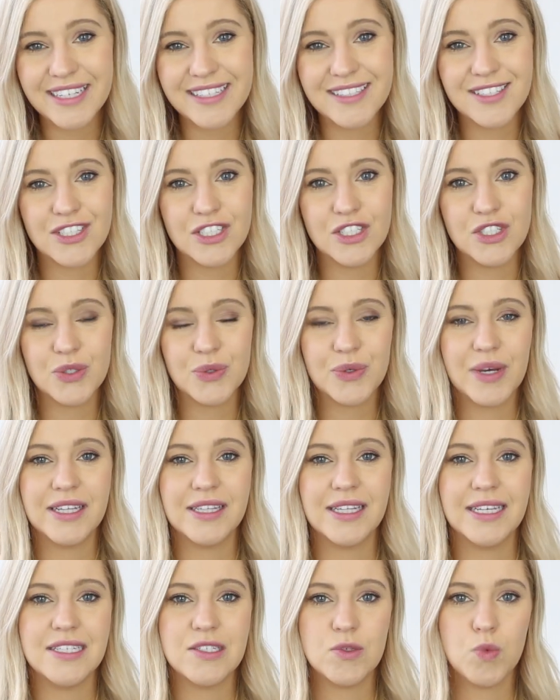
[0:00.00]
is to do
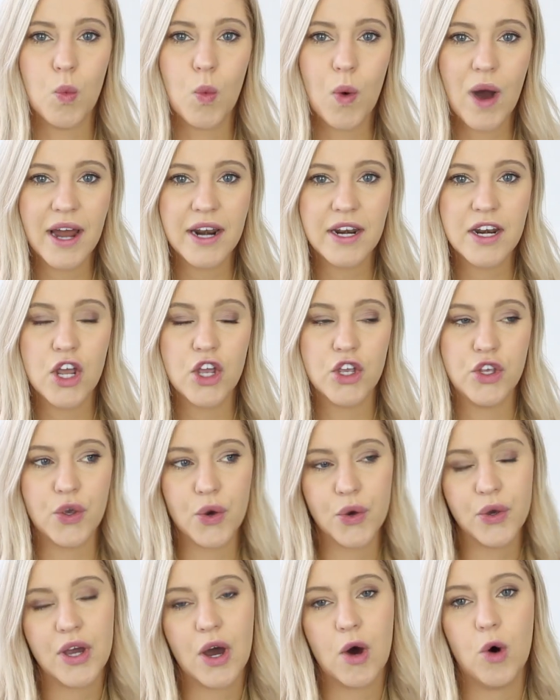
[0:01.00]
at least one
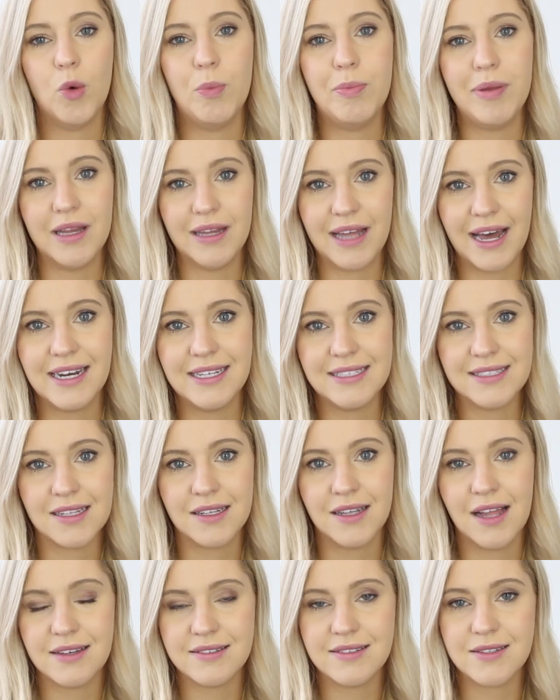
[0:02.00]
yoga or Pilates
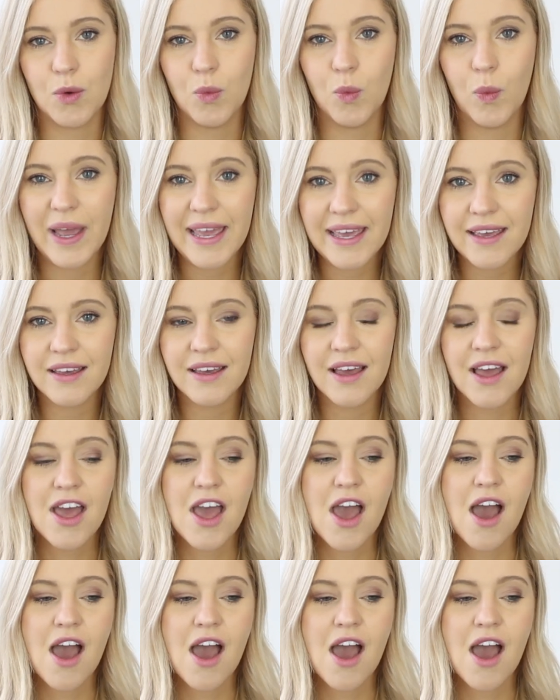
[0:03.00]
class a week.